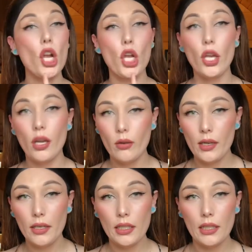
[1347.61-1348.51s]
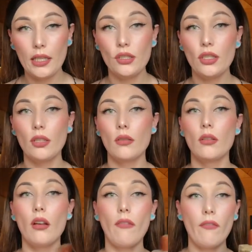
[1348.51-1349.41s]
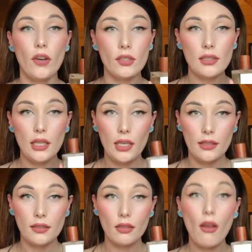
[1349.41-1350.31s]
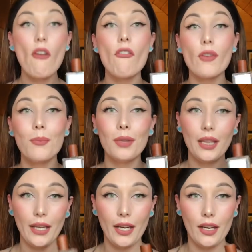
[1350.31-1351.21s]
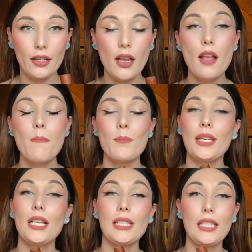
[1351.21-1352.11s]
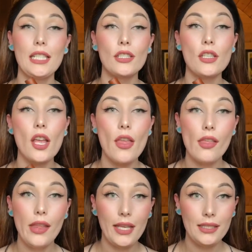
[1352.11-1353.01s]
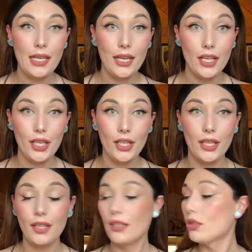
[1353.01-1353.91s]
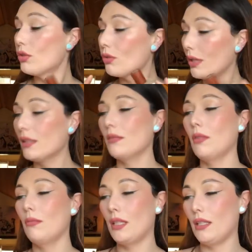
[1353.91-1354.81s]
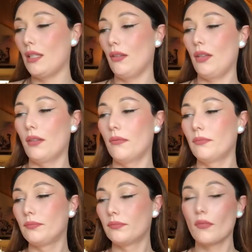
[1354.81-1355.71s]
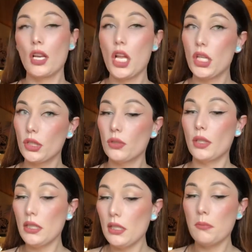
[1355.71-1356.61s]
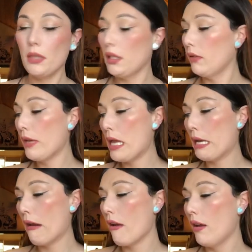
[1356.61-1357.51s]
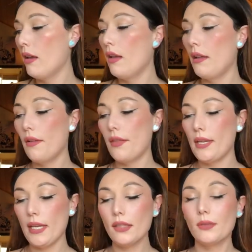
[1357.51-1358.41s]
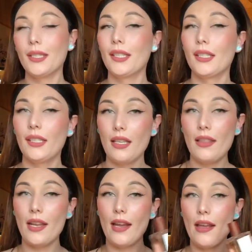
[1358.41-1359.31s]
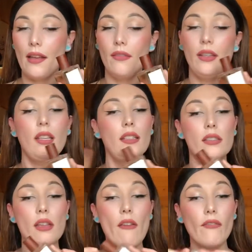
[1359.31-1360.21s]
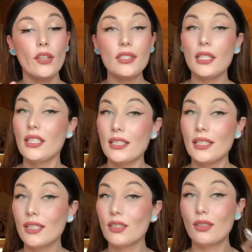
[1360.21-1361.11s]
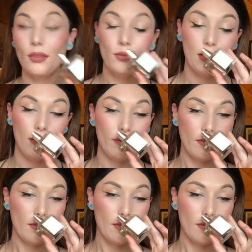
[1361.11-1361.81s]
Go out and get you First Kiss from Laird because it is that dang good. Trust me when I tell you. Trust and believe, honey. The next one that I have is First Kiss Exclusive.